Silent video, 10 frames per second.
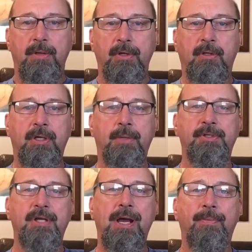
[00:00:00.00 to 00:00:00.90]
The cleanup
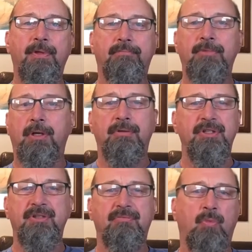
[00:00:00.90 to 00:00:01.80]
shop that
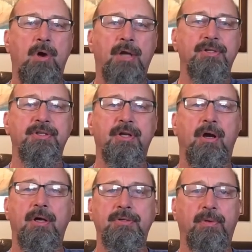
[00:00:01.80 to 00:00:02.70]
just washes
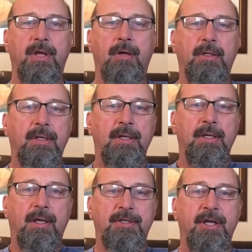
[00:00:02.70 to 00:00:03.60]
cars without
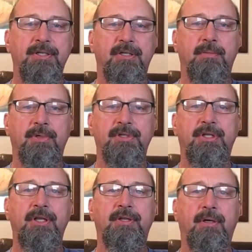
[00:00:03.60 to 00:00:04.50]
attention to much
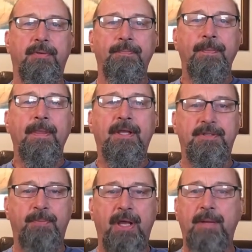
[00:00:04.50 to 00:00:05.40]
detail
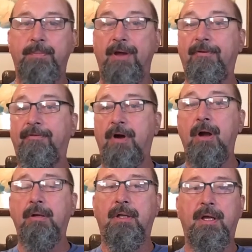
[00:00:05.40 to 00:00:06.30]
gets paid by
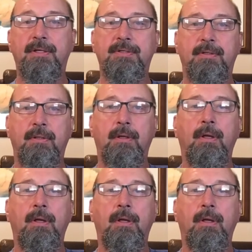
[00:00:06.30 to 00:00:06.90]
far less